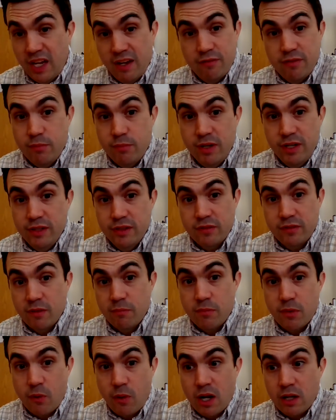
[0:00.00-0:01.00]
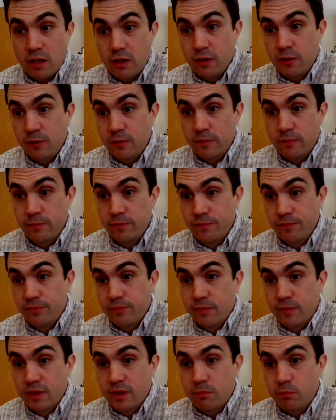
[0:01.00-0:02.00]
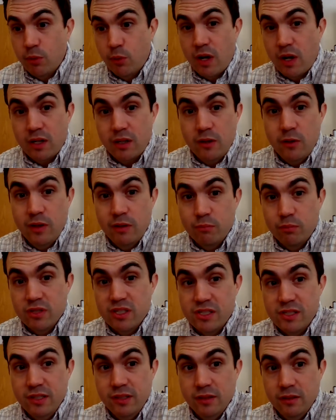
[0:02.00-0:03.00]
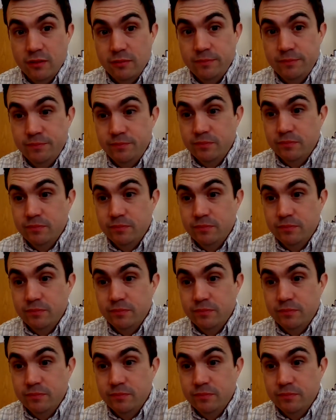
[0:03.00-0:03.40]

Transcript: everybody's from Morocco. Morocco and Brazil.